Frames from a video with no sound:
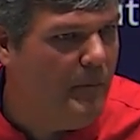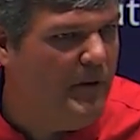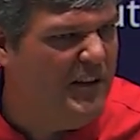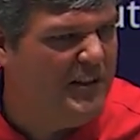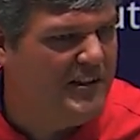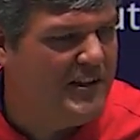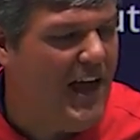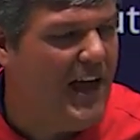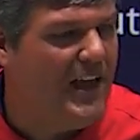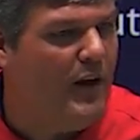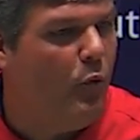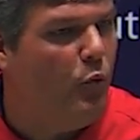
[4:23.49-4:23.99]
But
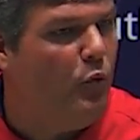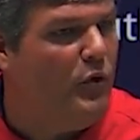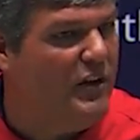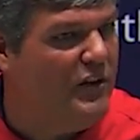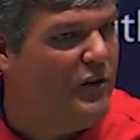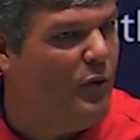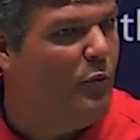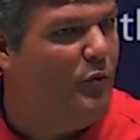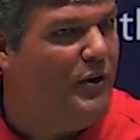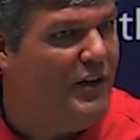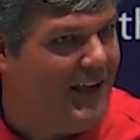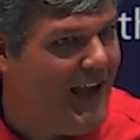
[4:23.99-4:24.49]
it's kind of week
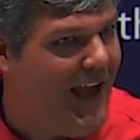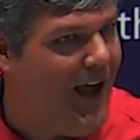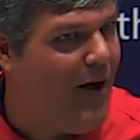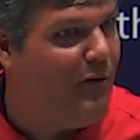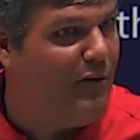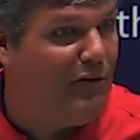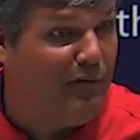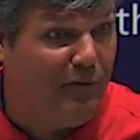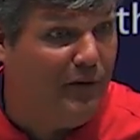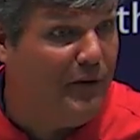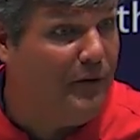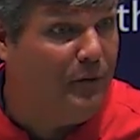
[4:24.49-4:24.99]
to week how
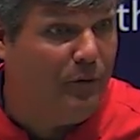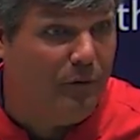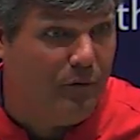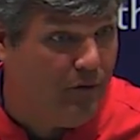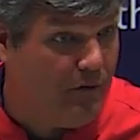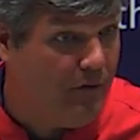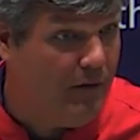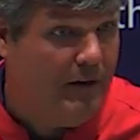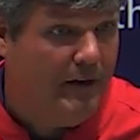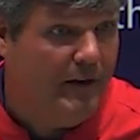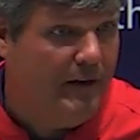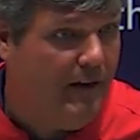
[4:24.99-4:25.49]
he feels.